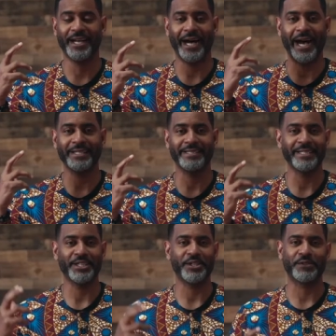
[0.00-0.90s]

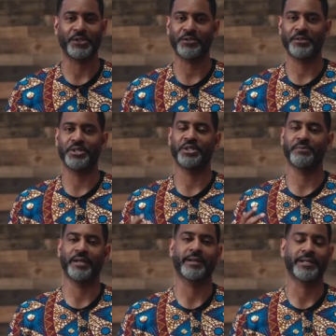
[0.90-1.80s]
idea of courage in
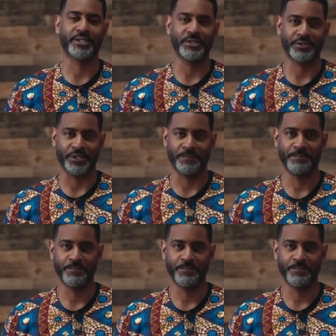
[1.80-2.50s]
American culture.